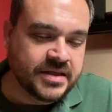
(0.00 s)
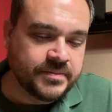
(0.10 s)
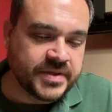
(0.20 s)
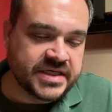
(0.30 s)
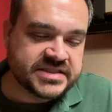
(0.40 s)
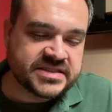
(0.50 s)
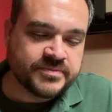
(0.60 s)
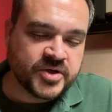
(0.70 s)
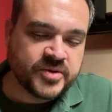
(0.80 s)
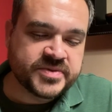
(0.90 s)
but it is the
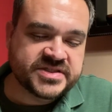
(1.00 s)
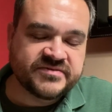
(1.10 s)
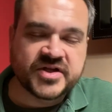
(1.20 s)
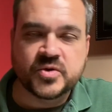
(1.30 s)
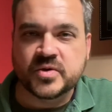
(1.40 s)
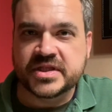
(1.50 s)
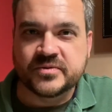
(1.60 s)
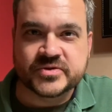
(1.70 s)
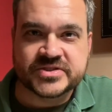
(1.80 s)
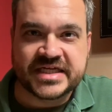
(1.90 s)
purpose of the Lord that
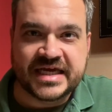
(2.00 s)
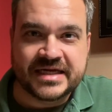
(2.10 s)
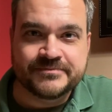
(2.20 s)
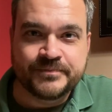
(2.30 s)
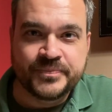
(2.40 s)
will stand."